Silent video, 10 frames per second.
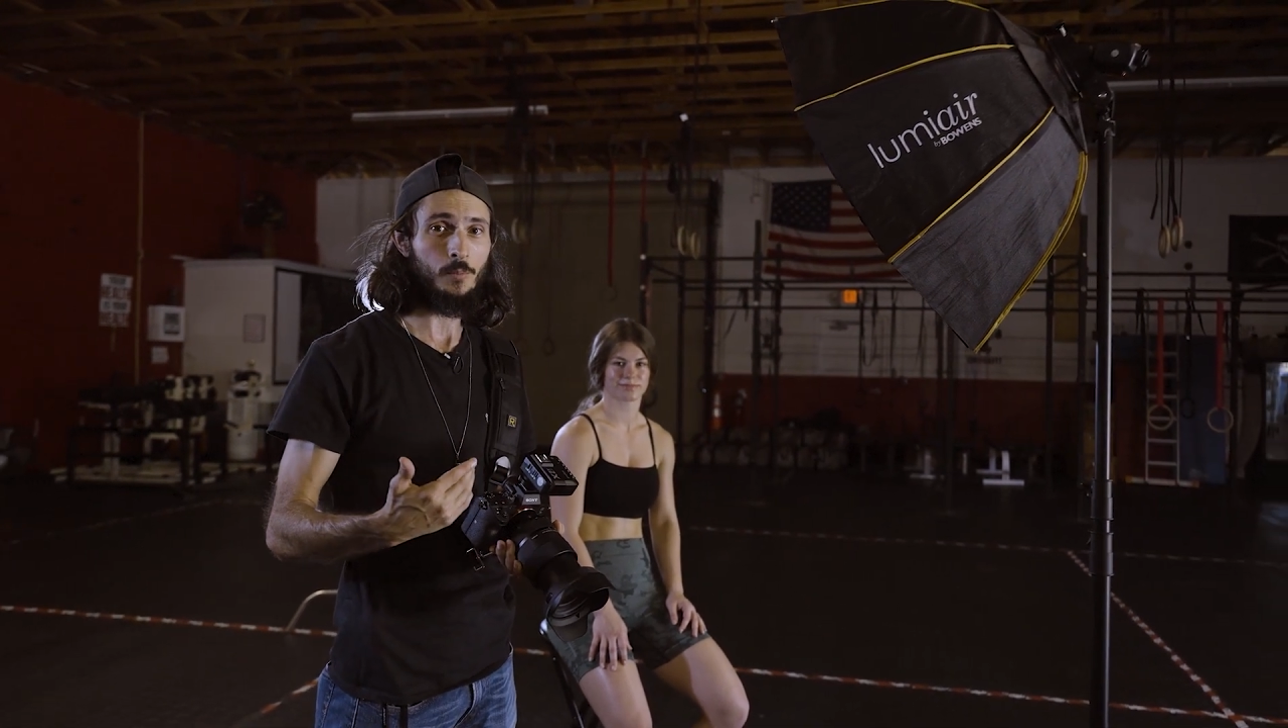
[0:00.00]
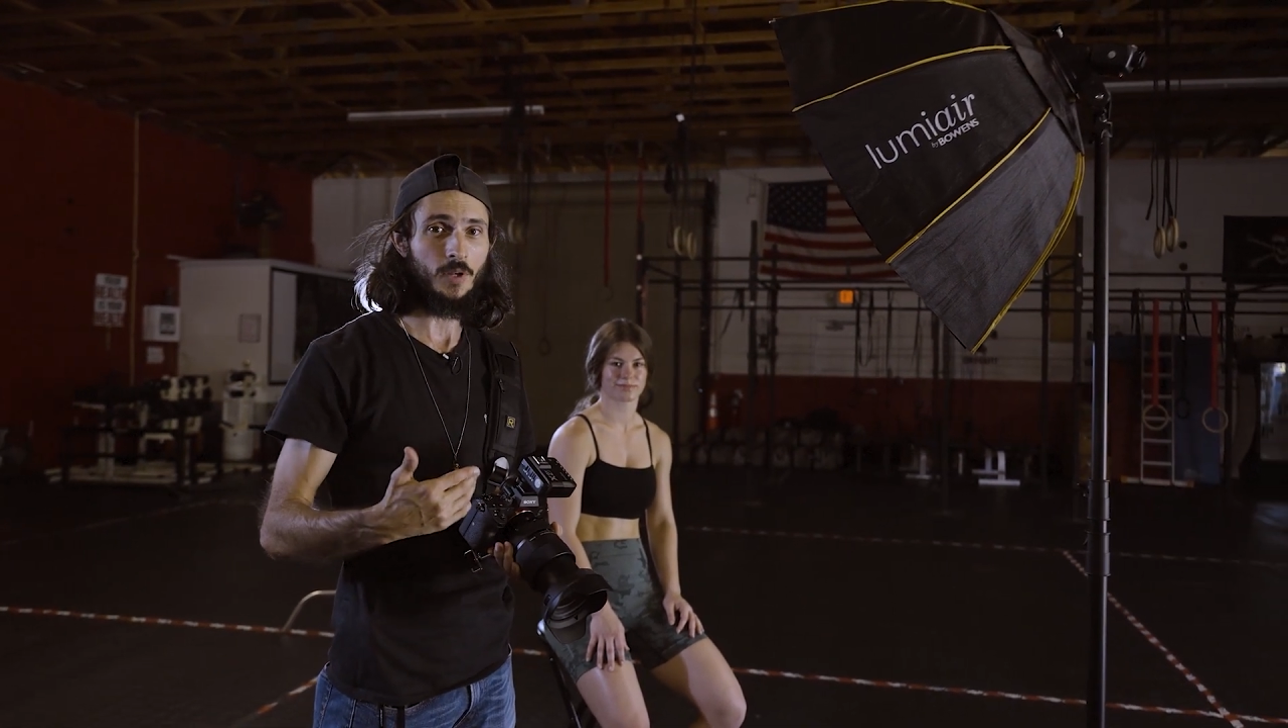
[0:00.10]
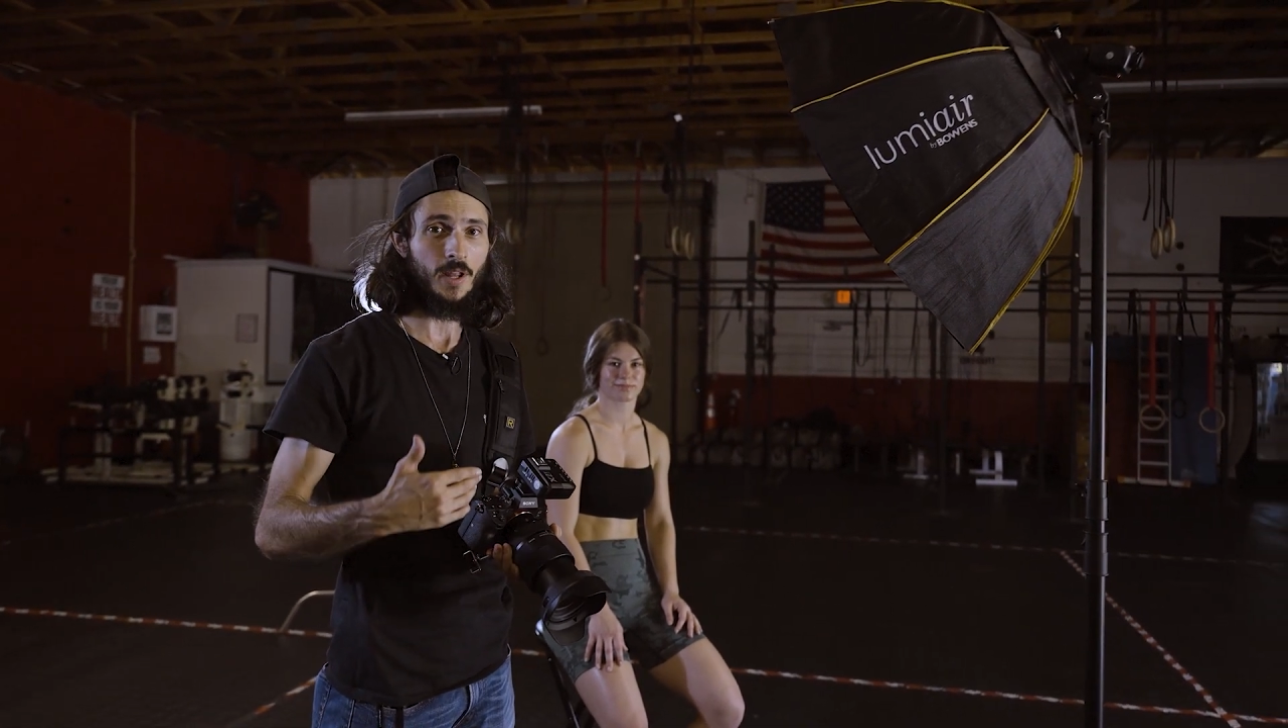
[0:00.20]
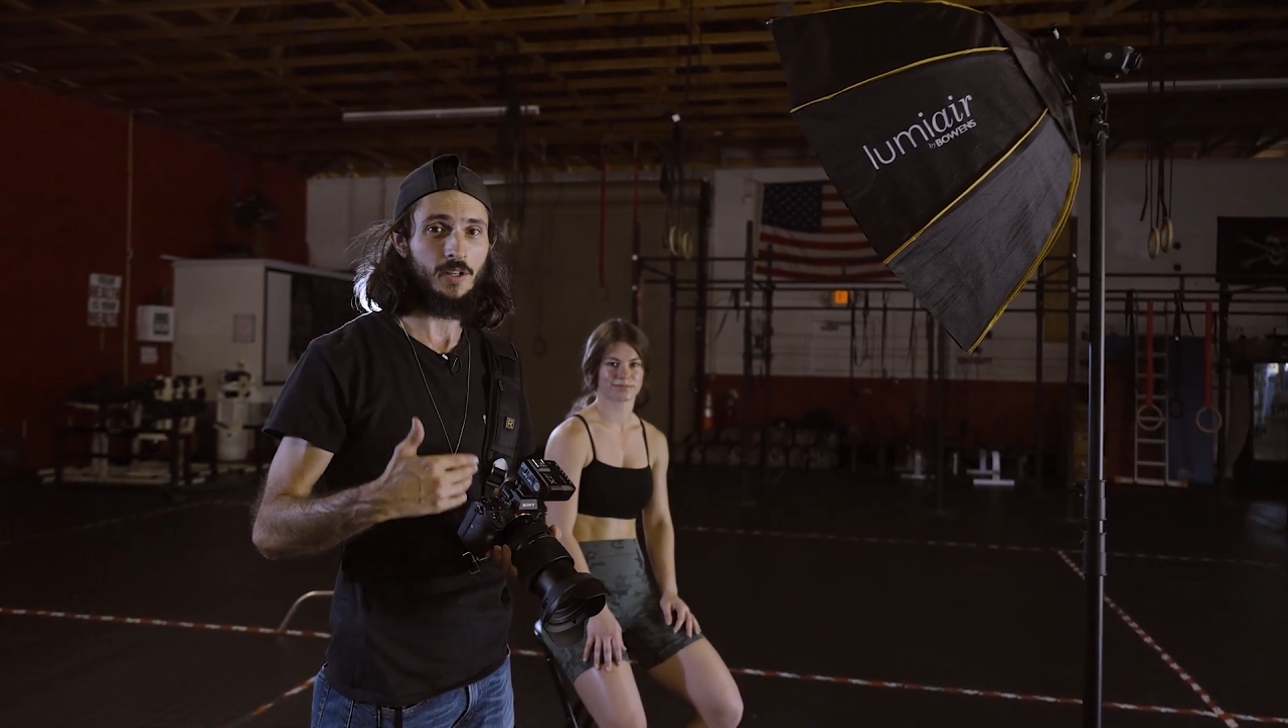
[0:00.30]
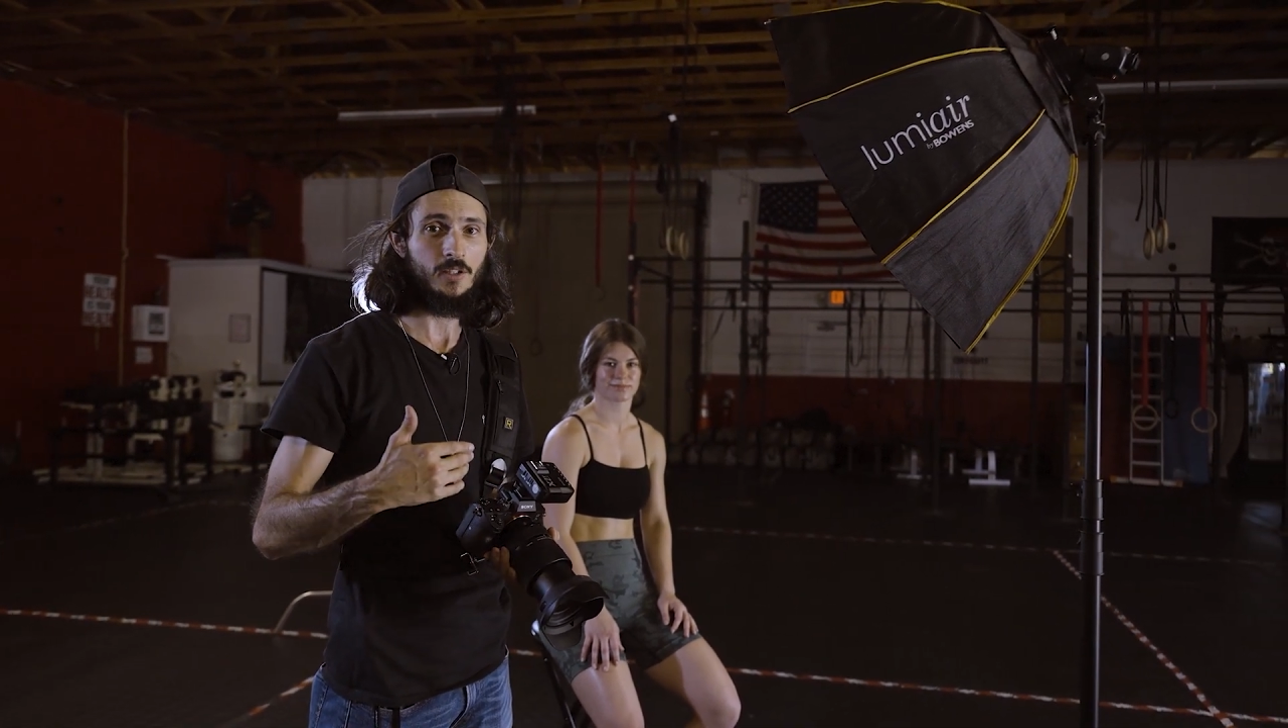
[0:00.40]

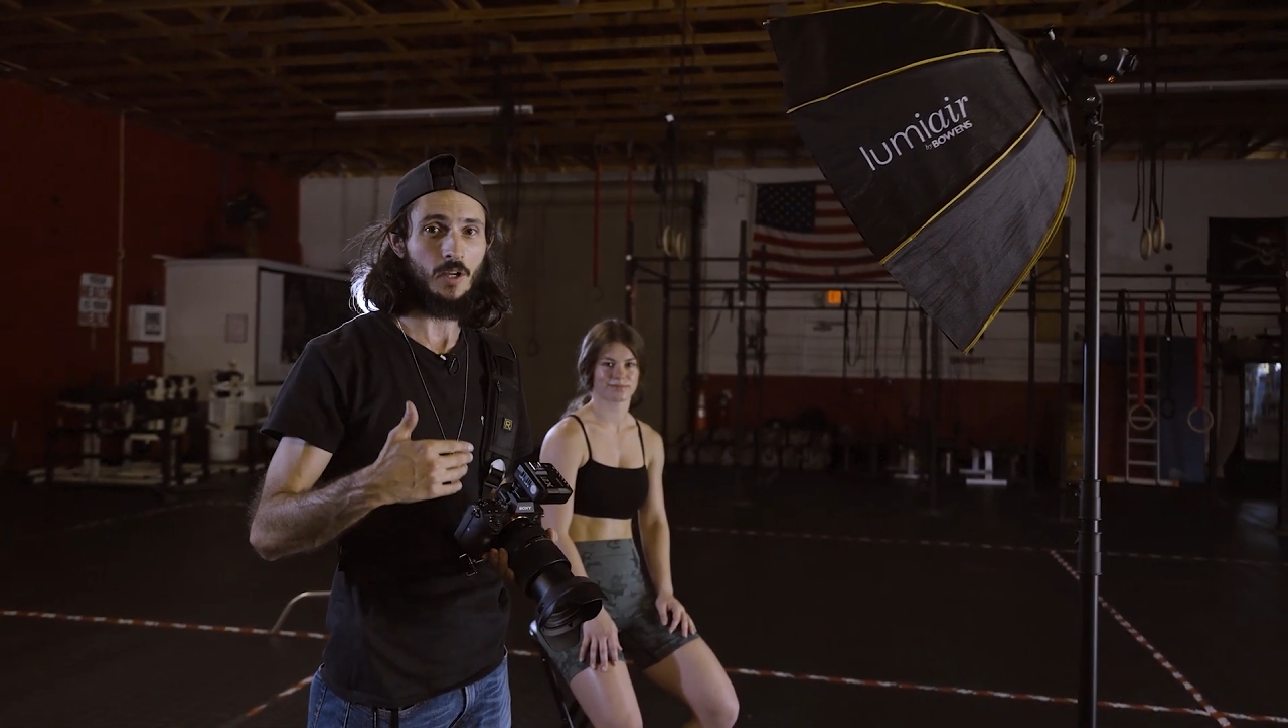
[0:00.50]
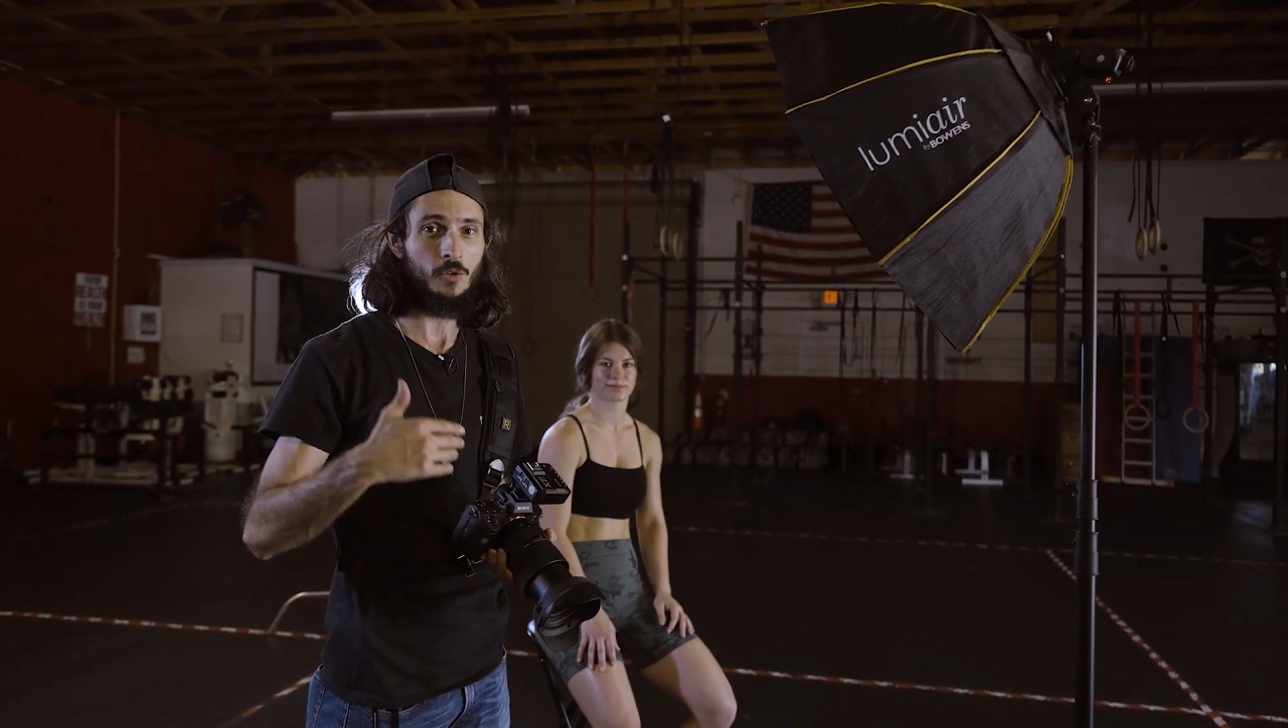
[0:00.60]
but anytime